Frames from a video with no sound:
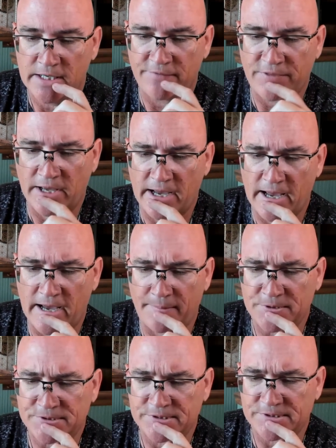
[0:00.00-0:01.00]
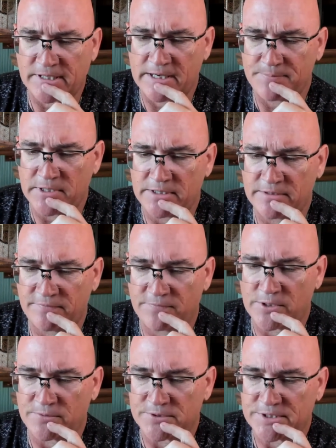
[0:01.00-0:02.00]
If that happens, does that mean the
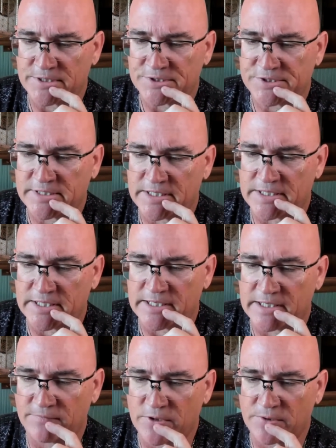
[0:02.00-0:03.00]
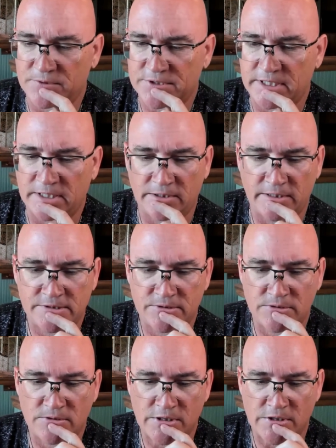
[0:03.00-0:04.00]
frequency is steady? Frequency in
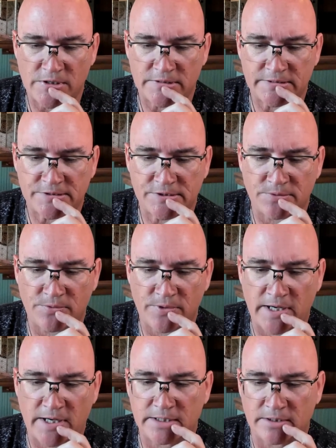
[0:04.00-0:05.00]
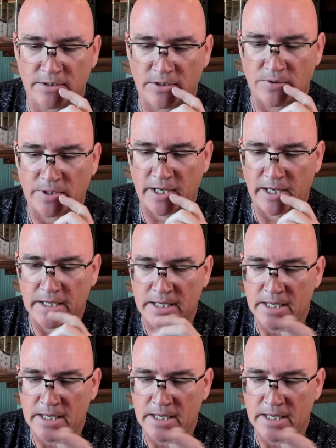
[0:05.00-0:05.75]
electrical current is the rate? Okay.